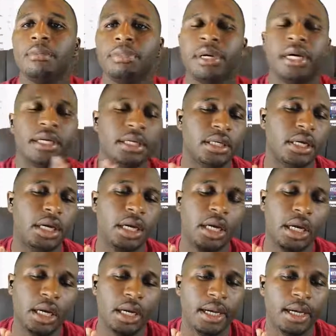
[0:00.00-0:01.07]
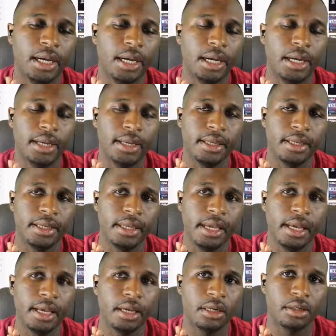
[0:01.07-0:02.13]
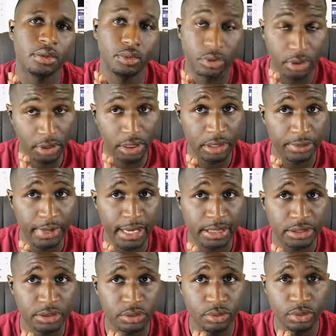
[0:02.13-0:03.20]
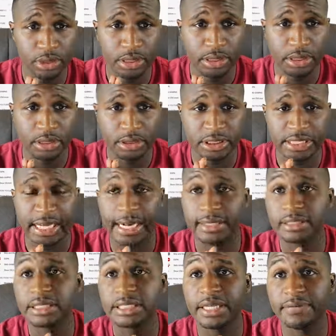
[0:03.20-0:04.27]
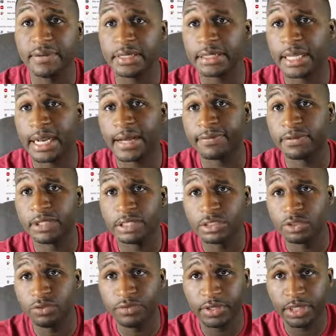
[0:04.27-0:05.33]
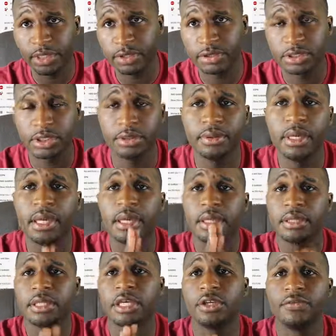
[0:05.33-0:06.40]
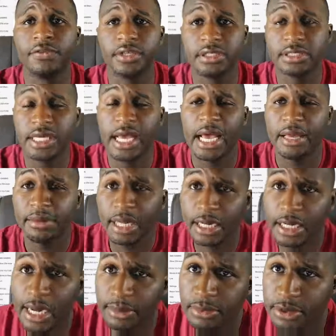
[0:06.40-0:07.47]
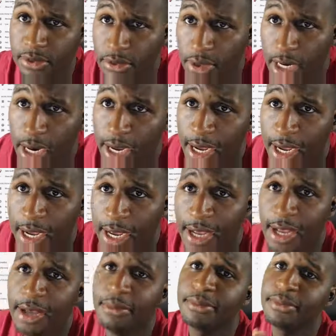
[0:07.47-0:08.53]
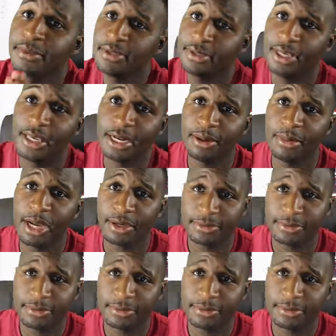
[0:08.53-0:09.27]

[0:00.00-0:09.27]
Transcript: But uh, yeah, we're going to get back to the shoutouts and stuff like that after these two videos. So thank you for your time. Like, comment, subscribe and I'm